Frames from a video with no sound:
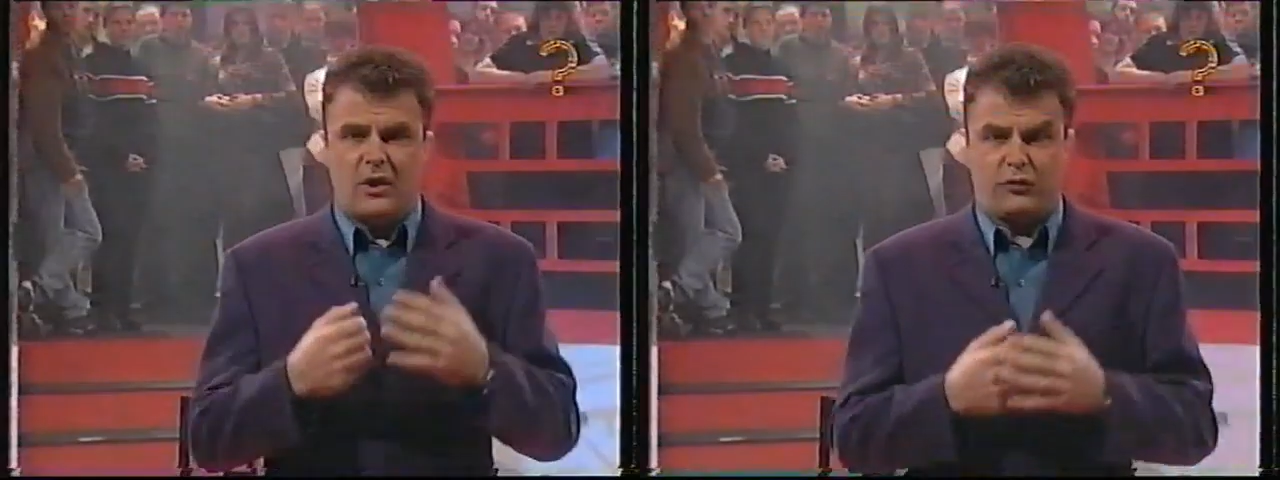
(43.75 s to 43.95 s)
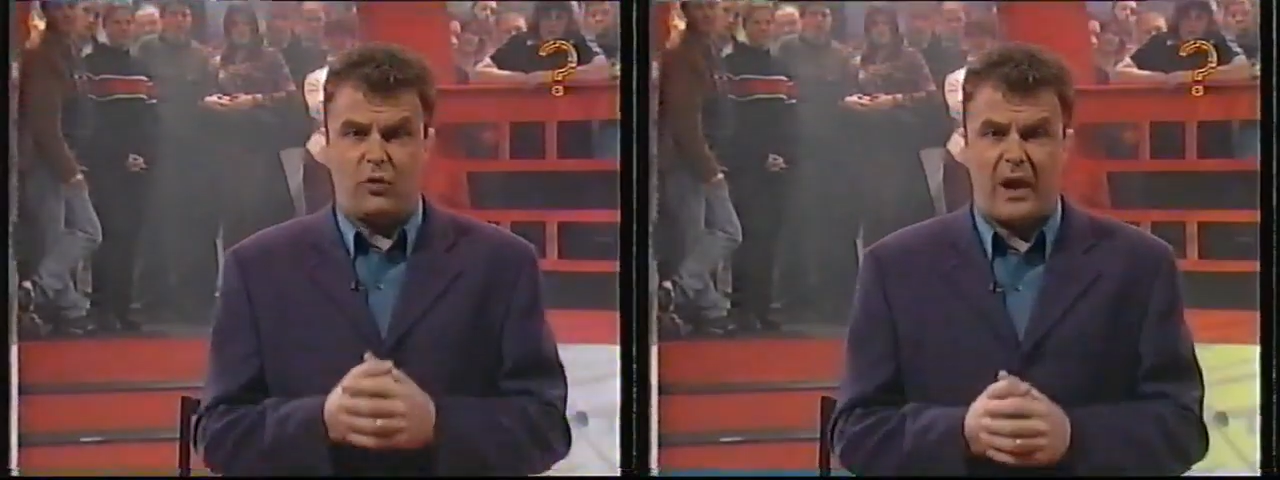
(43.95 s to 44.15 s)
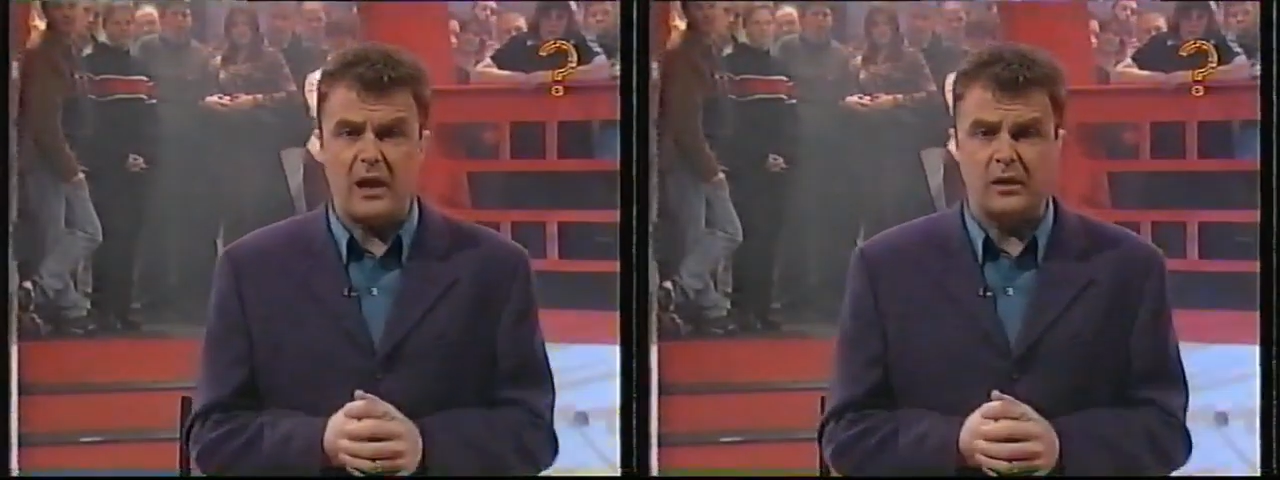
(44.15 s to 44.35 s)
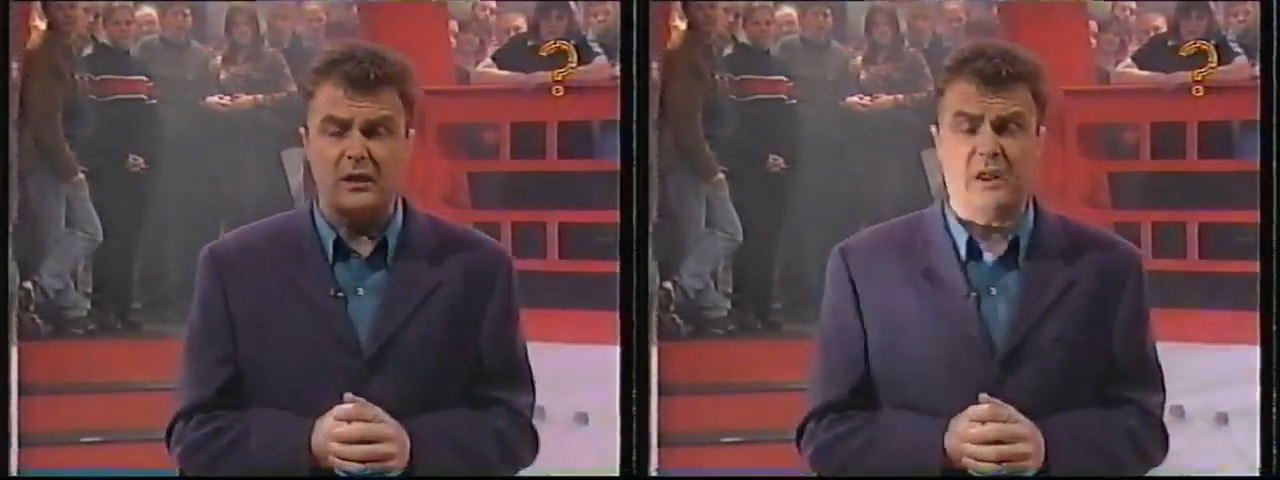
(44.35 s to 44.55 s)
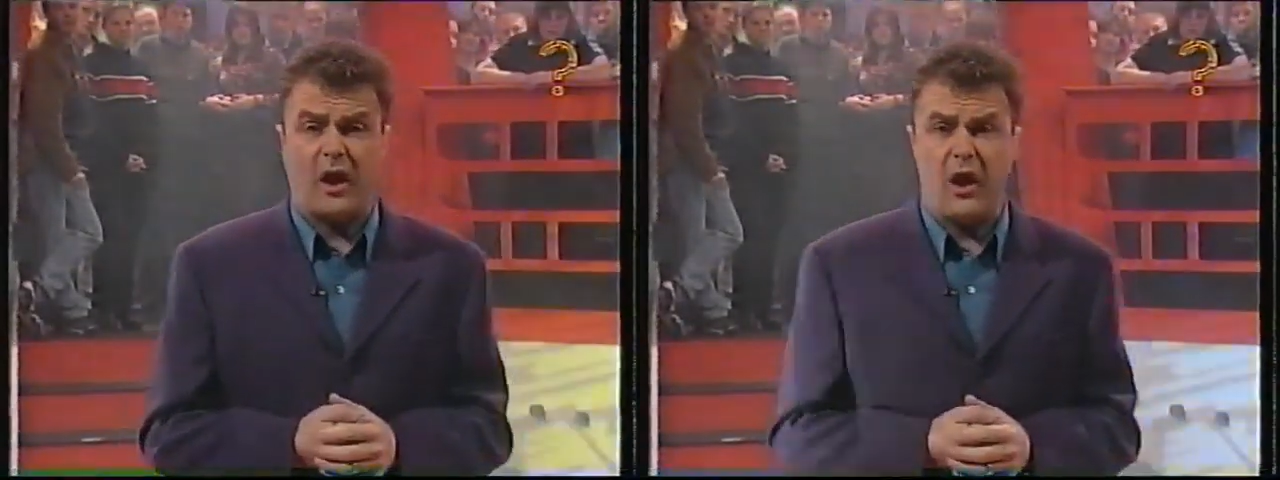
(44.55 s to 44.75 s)
through
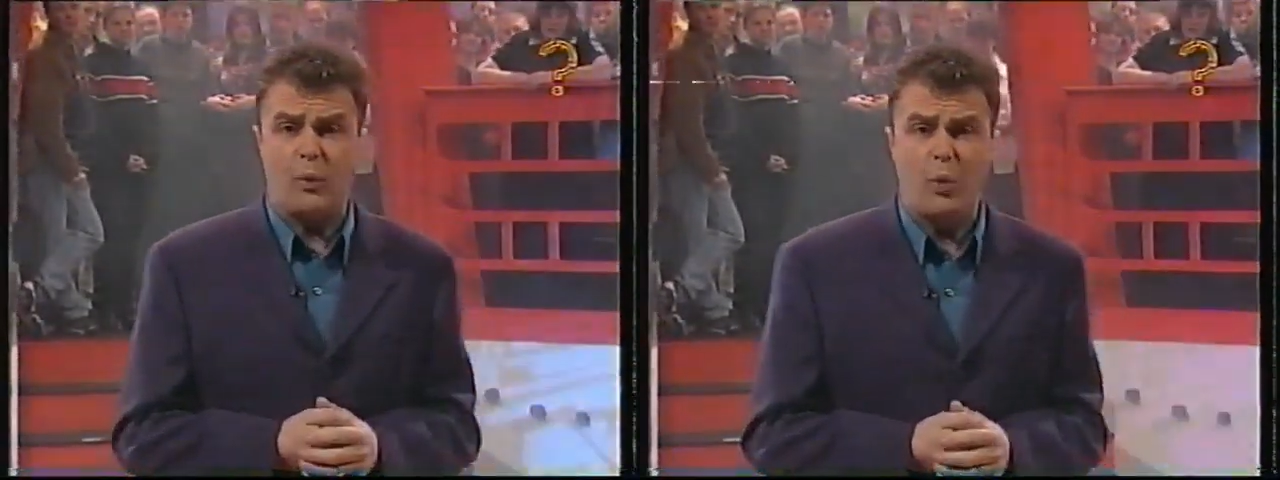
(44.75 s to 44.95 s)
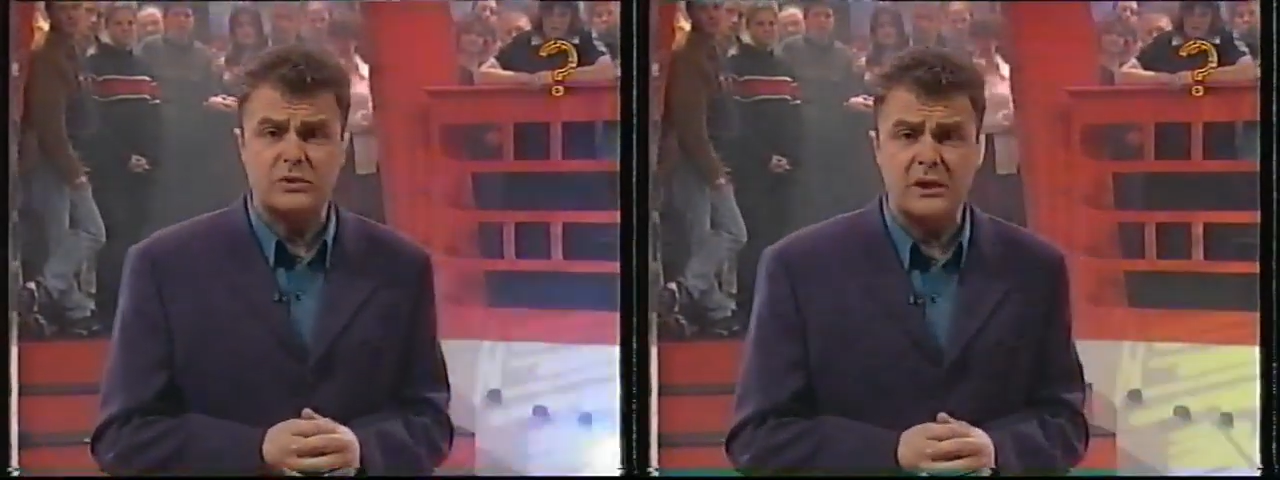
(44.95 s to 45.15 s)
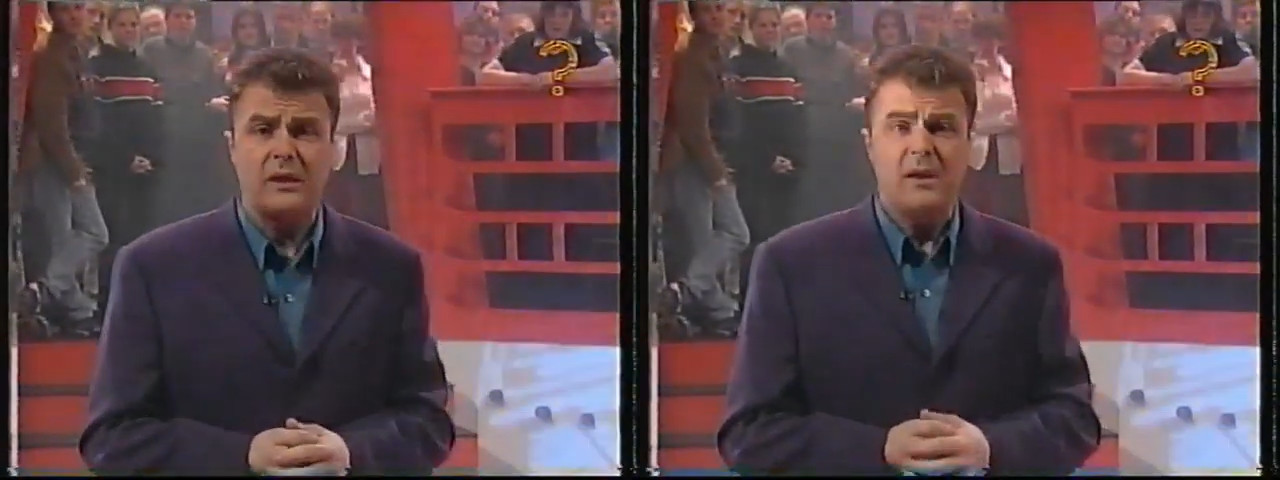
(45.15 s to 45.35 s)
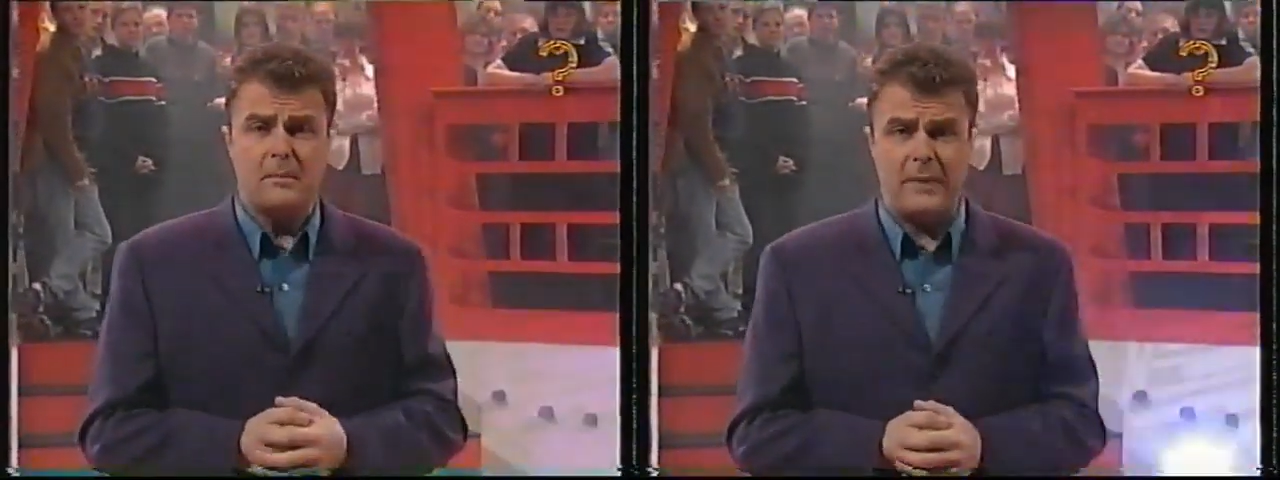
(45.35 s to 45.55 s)
hell and high water,